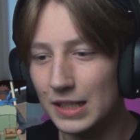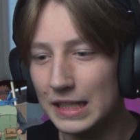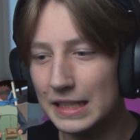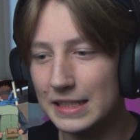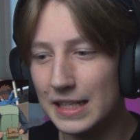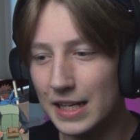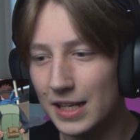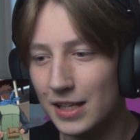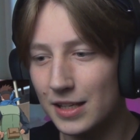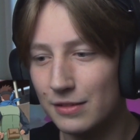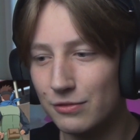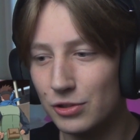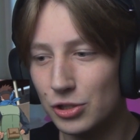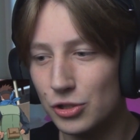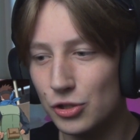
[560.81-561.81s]
Denki
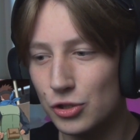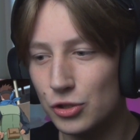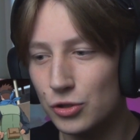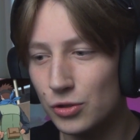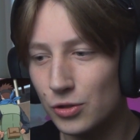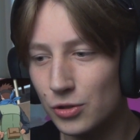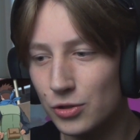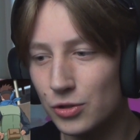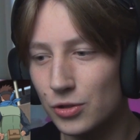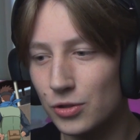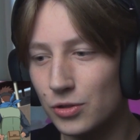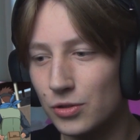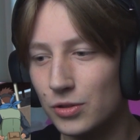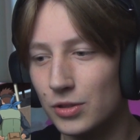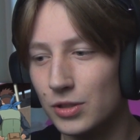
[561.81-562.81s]
versus Chojo,